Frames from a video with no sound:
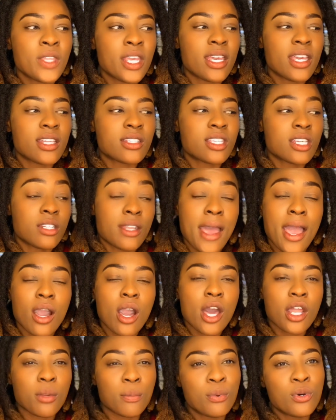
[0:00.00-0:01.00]
and to not
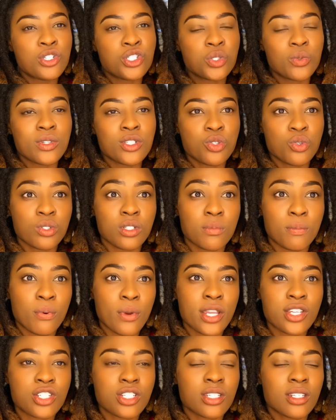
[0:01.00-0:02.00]
kind of push you into a
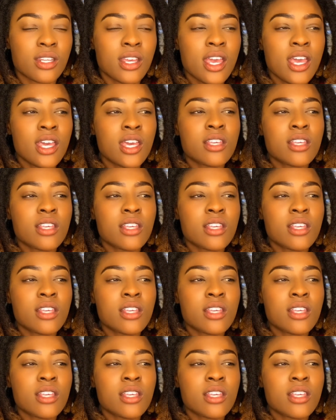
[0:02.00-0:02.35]
depression,